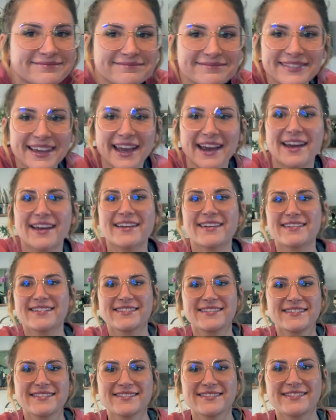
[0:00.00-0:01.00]
Can't
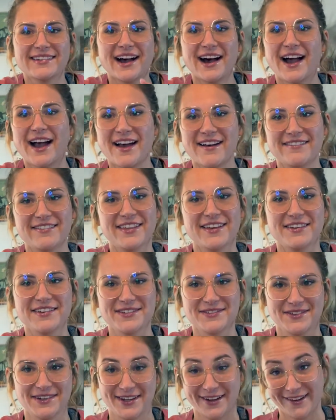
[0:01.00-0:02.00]
not have
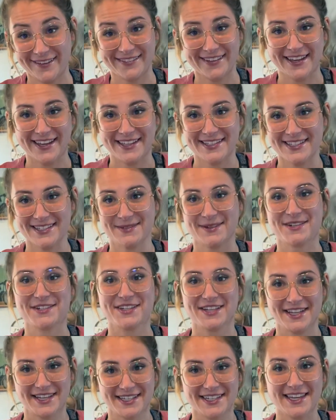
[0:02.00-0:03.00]
those when you have kids,
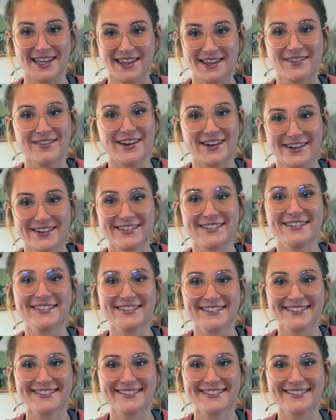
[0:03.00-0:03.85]
especially a teething one-year-old.